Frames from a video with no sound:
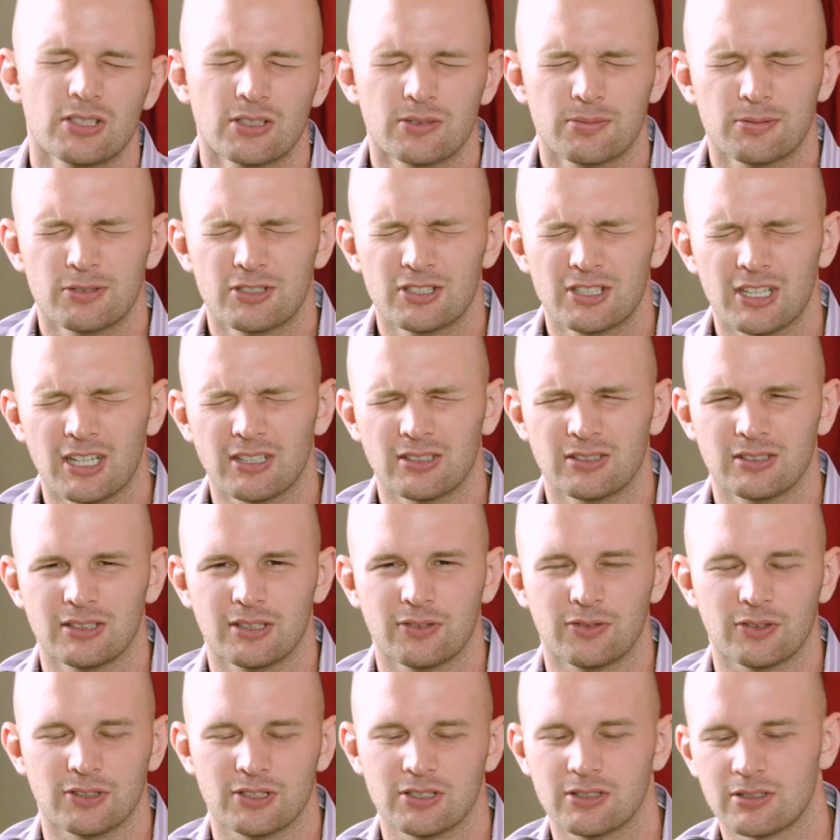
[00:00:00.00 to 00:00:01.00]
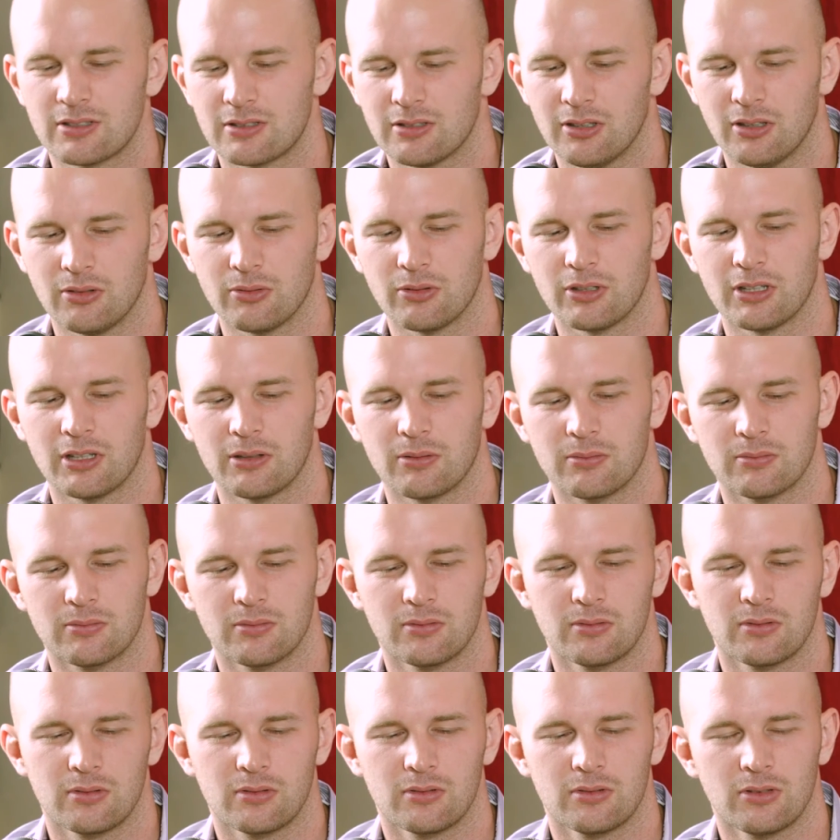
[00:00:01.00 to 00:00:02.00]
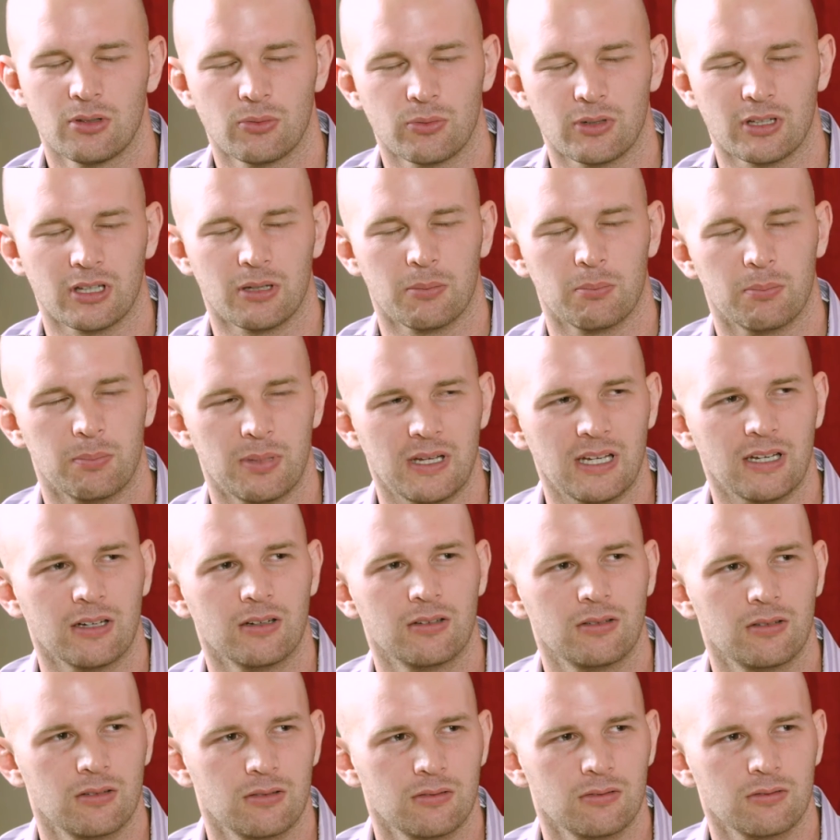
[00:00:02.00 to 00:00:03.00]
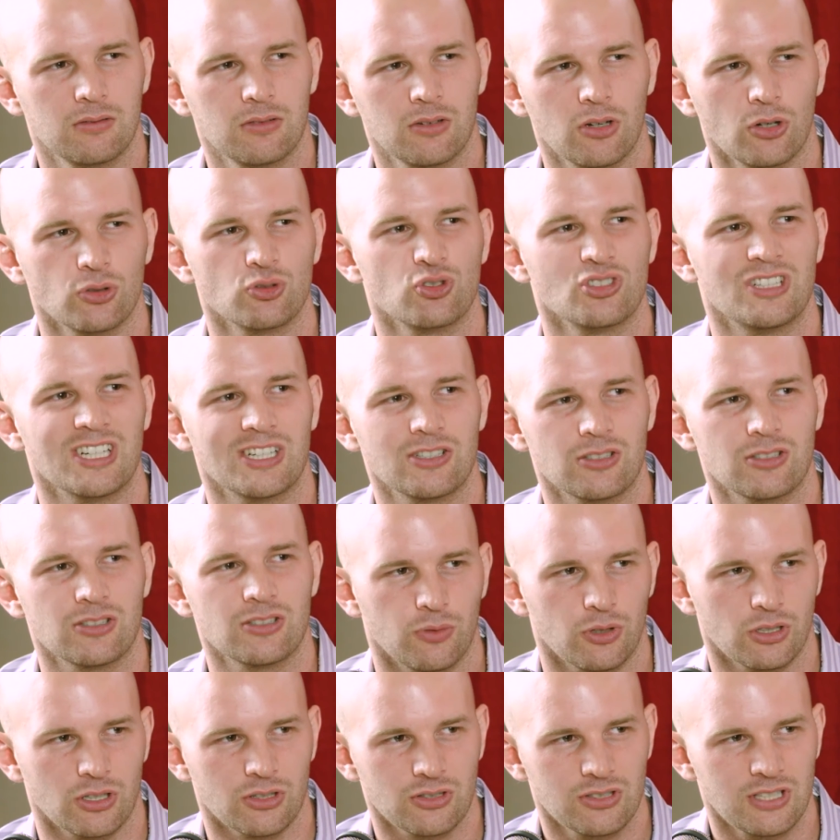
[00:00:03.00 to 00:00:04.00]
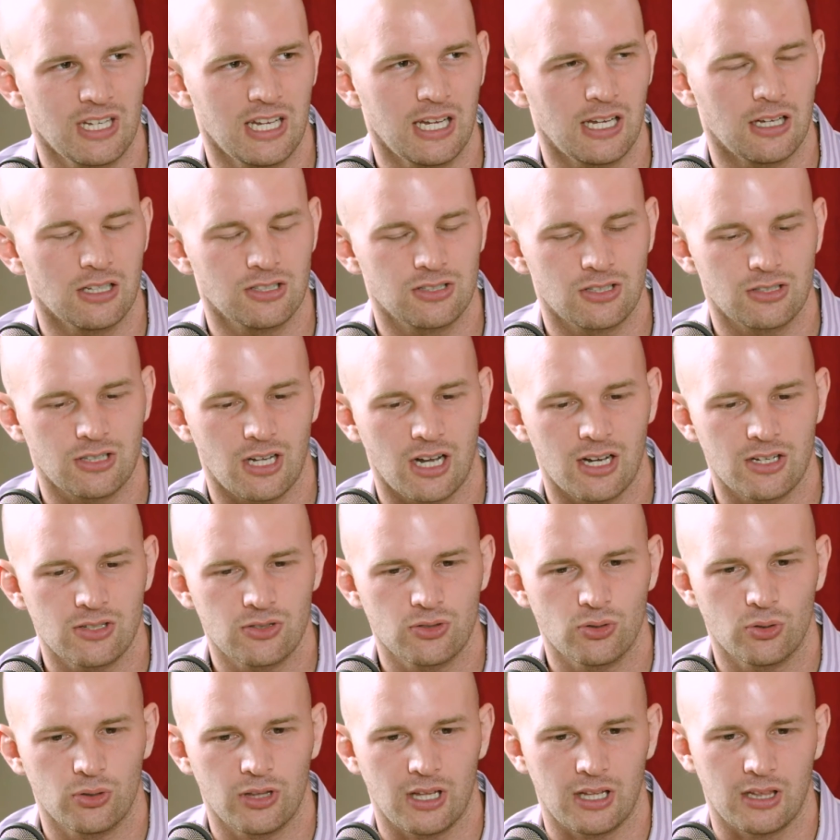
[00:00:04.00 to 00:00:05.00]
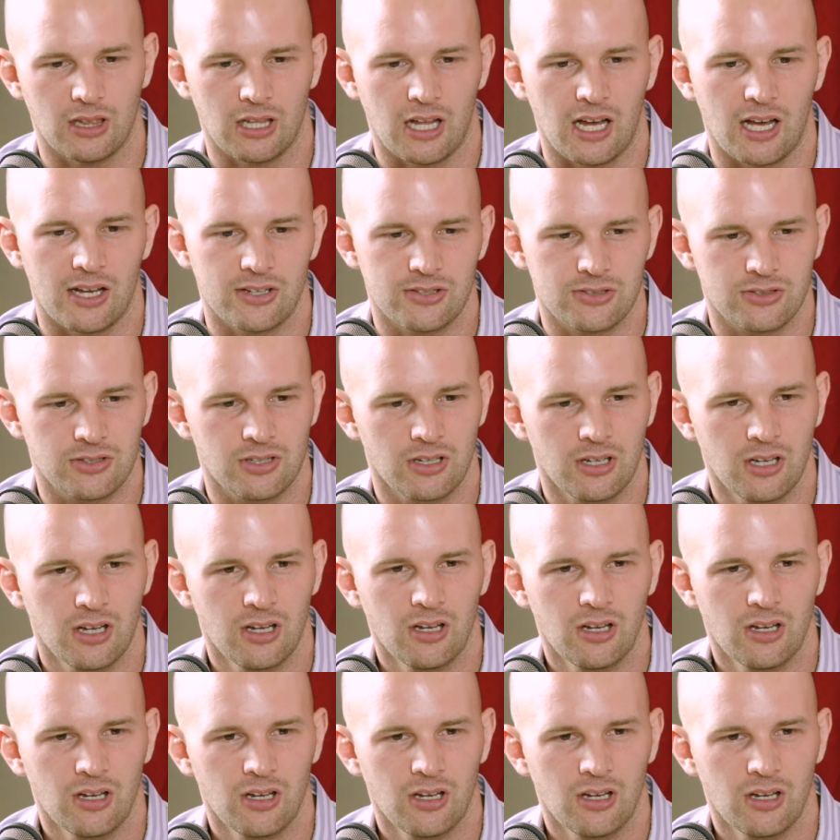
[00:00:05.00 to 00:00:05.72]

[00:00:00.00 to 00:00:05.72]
a subtle difference. It's not really a big contradiction of what you're saying. It's just I saw that last